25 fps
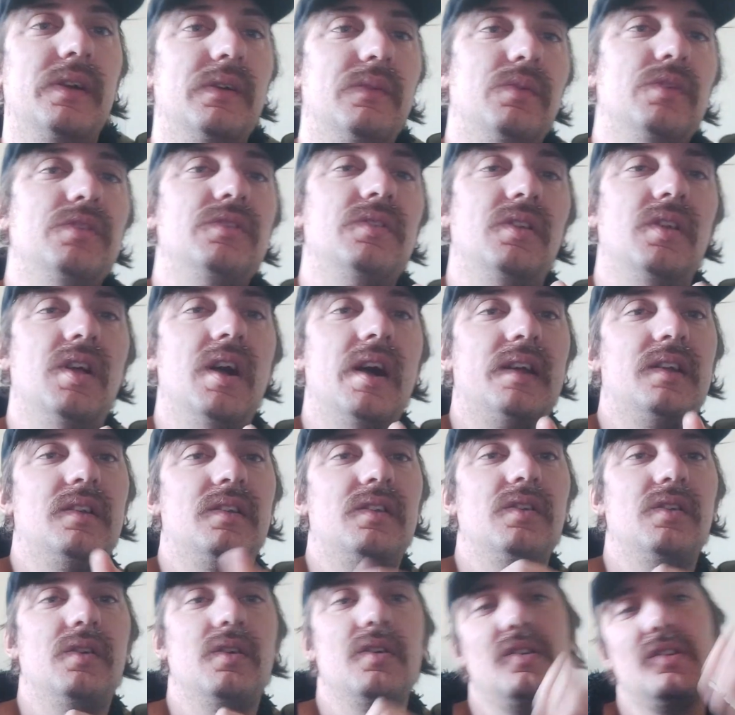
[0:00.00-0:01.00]
It wasn't like
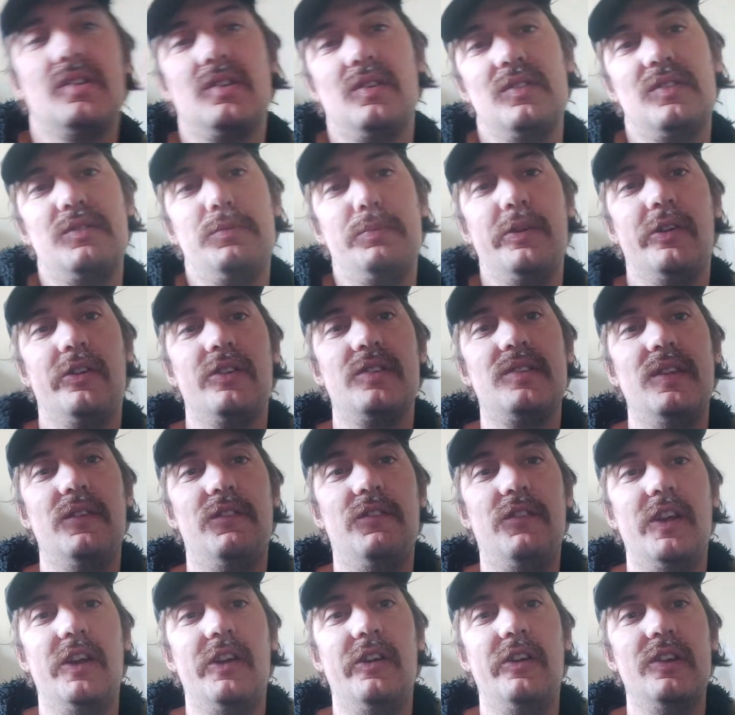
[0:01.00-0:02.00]
those conspiracy
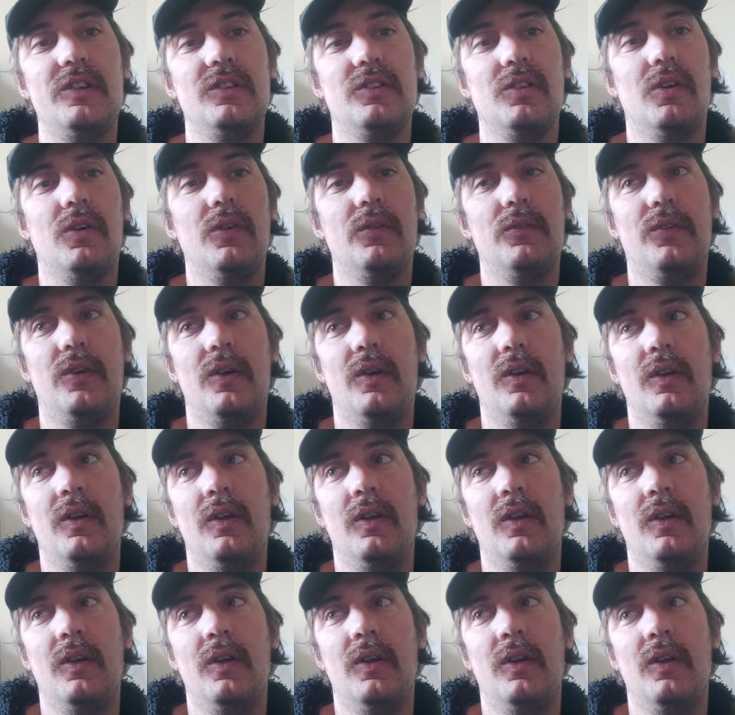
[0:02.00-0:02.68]
theories of,